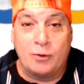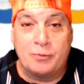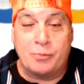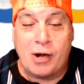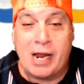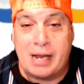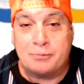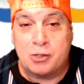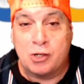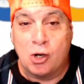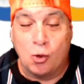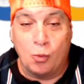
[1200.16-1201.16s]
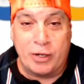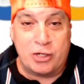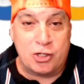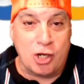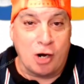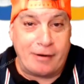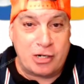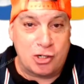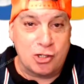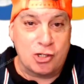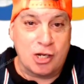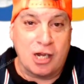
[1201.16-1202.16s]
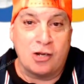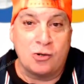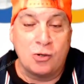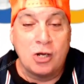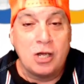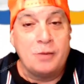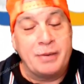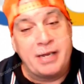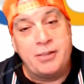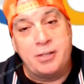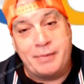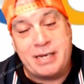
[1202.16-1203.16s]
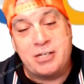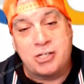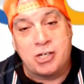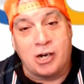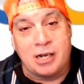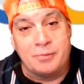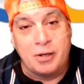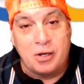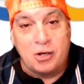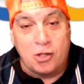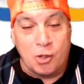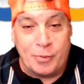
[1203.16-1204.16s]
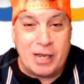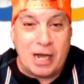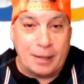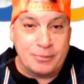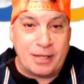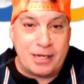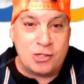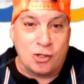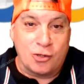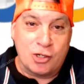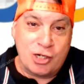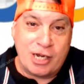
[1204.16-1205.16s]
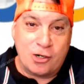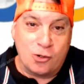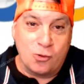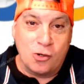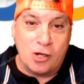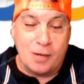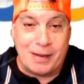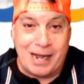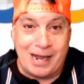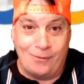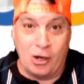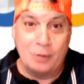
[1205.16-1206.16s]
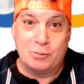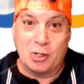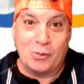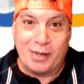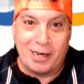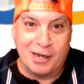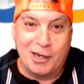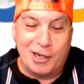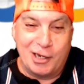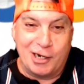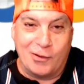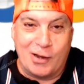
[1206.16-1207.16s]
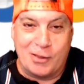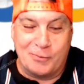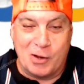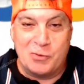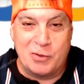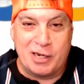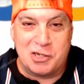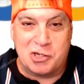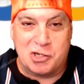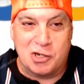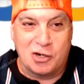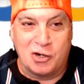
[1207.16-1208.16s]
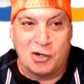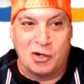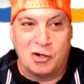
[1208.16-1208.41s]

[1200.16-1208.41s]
out with perhaps which direction to go. But in the meantime, there'll be updates on the channel about how I'm doing. You know, at the moment it's